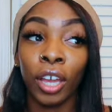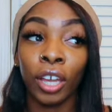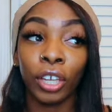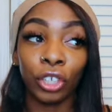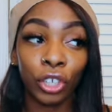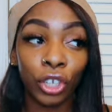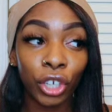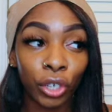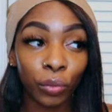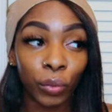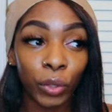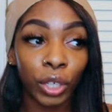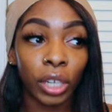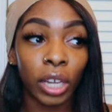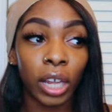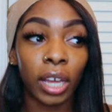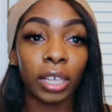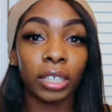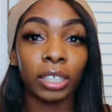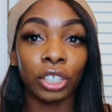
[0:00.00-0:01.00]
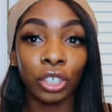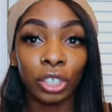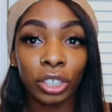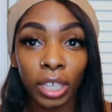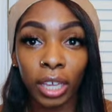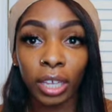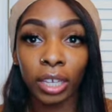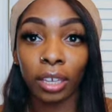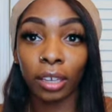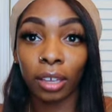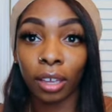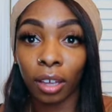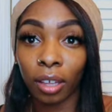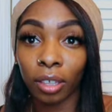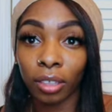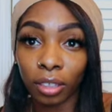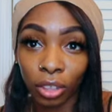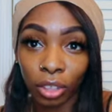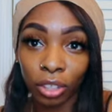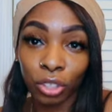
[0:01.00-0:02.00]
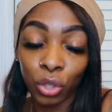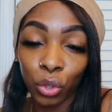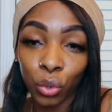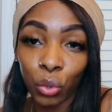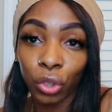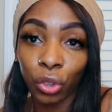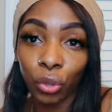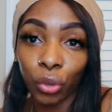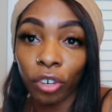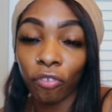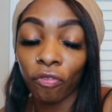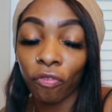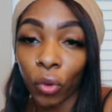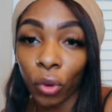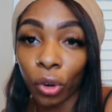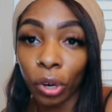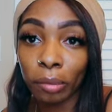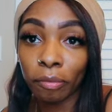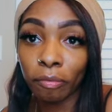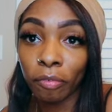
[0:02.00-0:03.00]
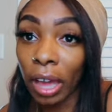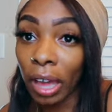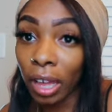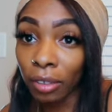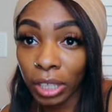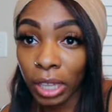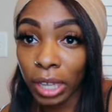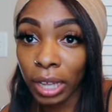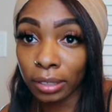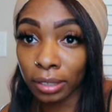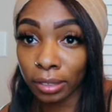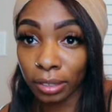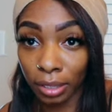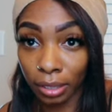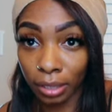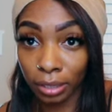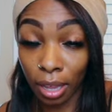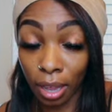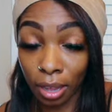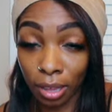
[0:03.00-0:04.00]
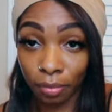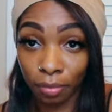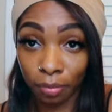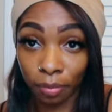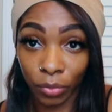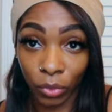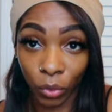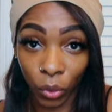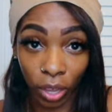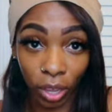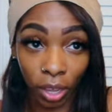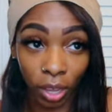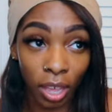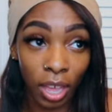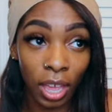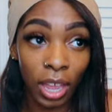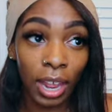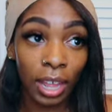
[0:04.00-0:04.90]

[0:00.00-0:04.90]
you're going to realize you're taking 2 and 3 and 4 and 5 classes at a time, okay?